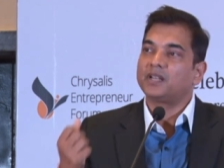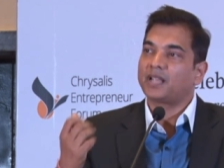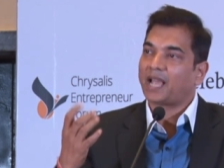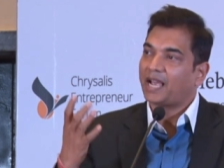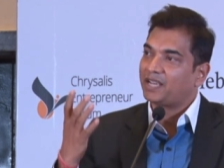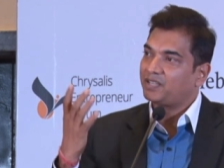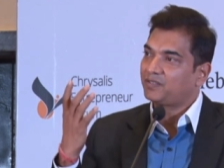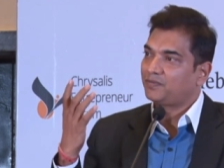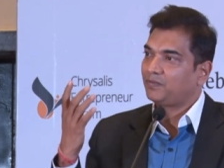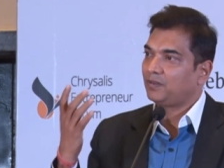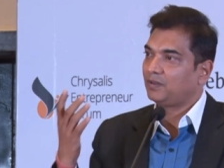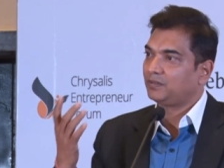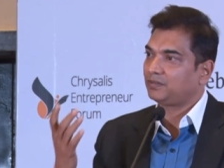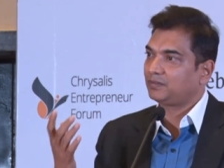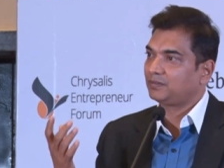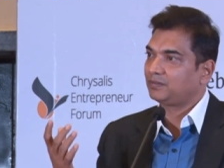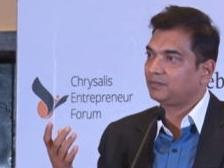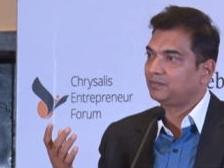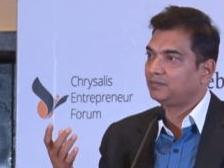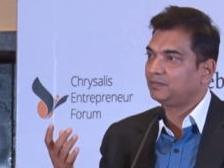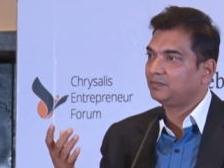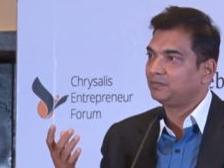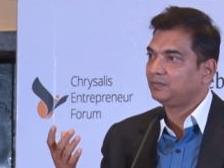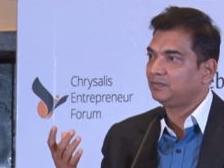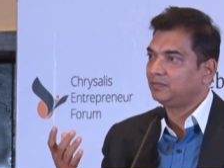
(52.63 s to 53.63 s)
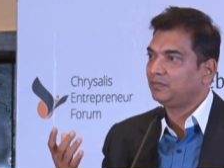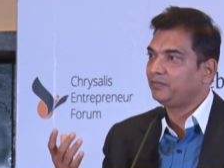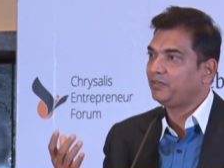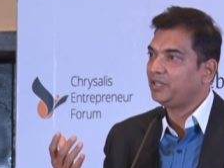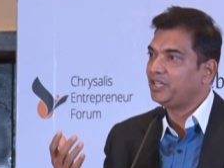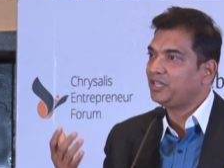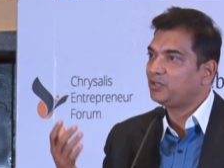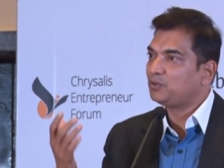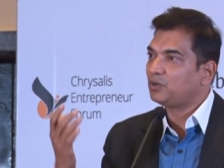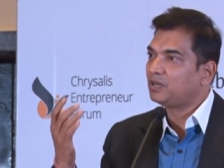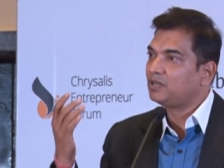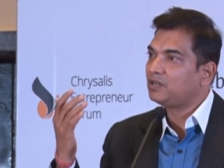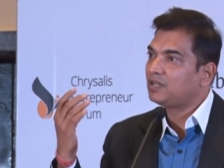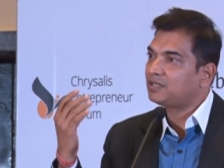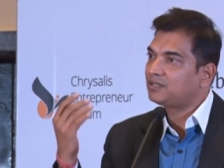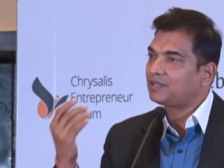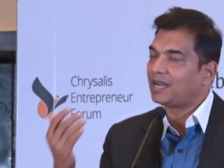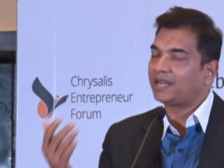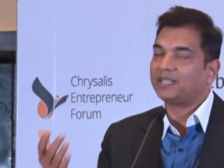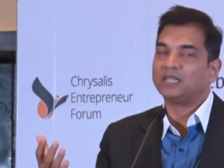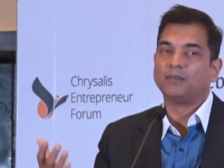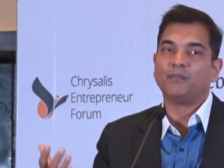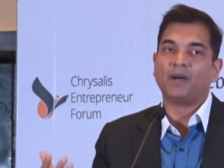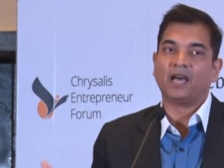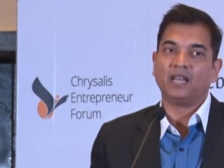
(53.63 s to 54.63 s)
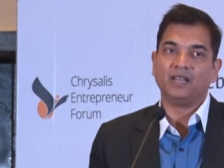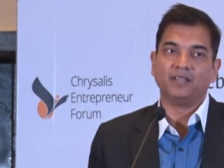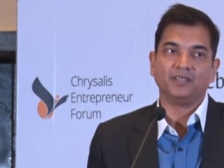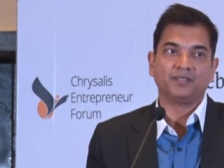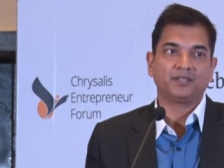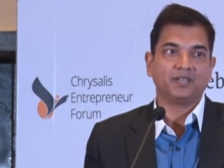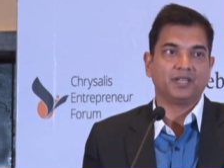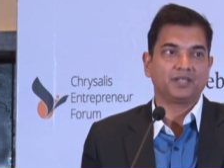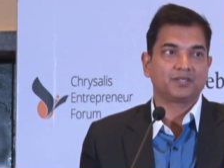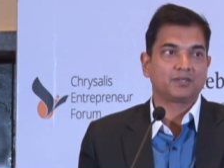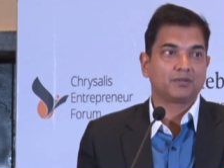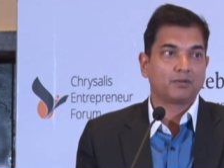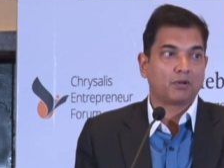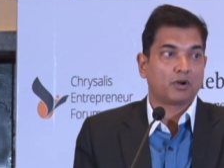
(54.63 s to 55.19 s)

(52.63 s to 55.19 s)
cash flows. We need to understand the balance sheets.